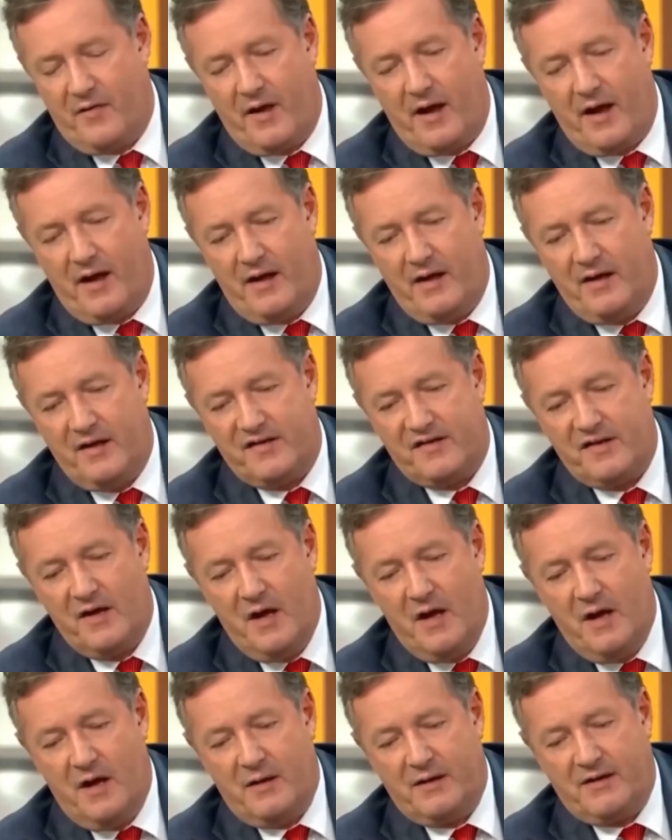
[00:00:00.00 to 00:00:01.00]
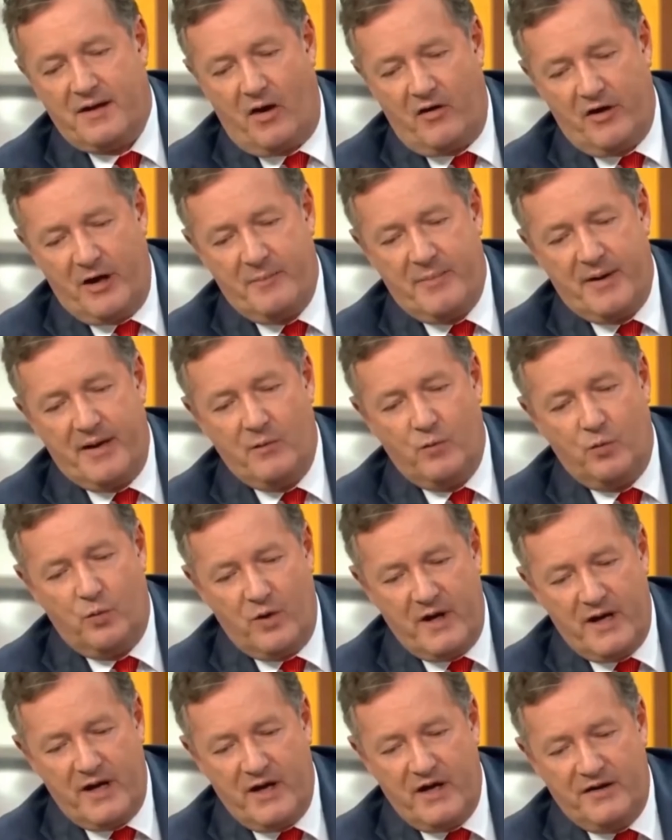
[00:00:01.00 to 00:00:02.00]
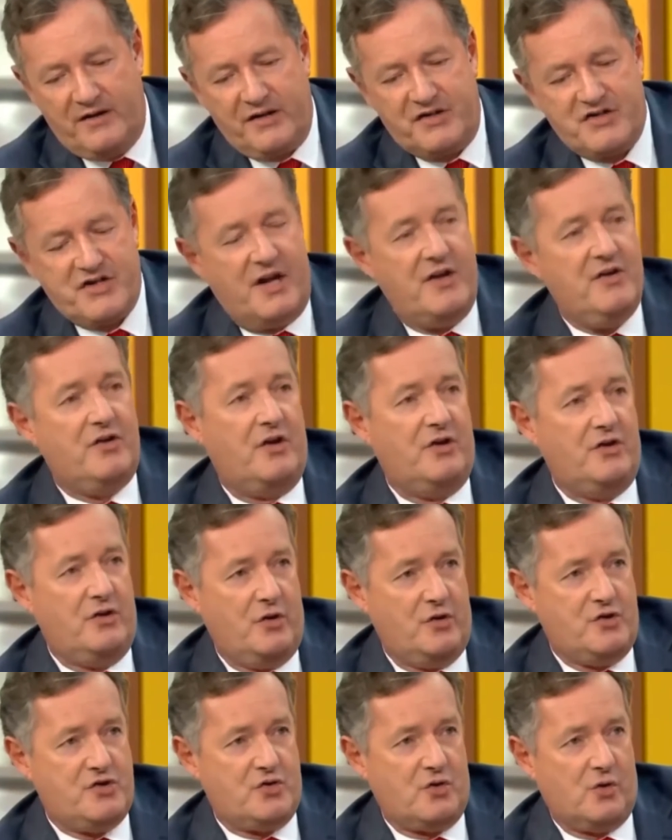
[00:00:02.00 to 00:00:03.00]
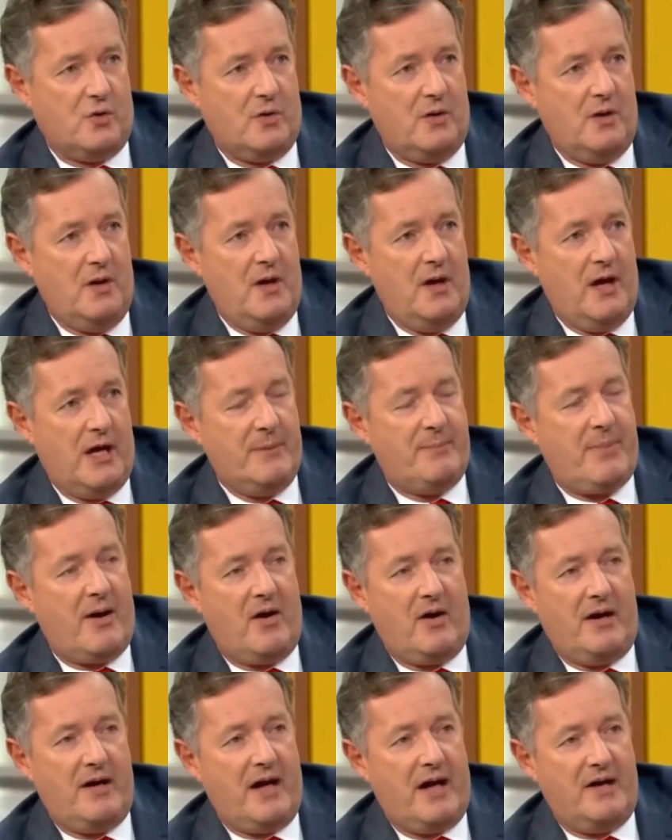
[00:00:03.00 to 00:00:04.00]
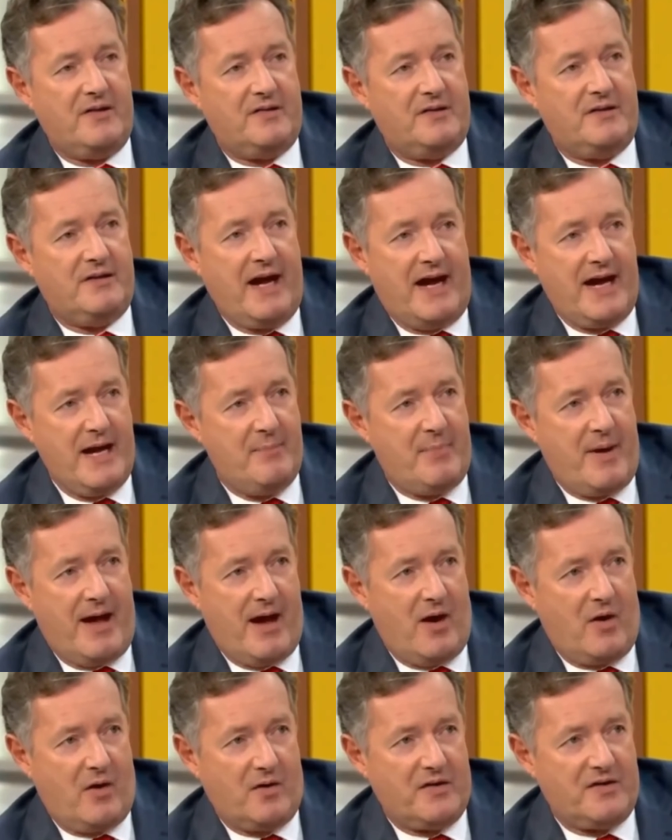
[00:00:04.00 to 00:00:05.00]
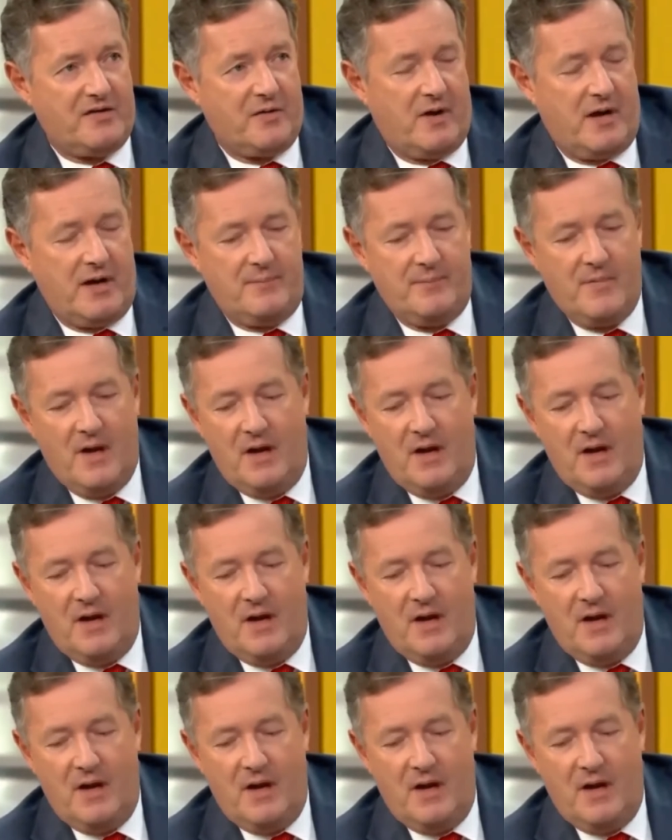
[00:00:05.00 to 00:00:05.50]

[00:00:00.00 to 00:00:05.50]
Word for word: that mm. is currently being reared gender neutral apparently has gay parents, right?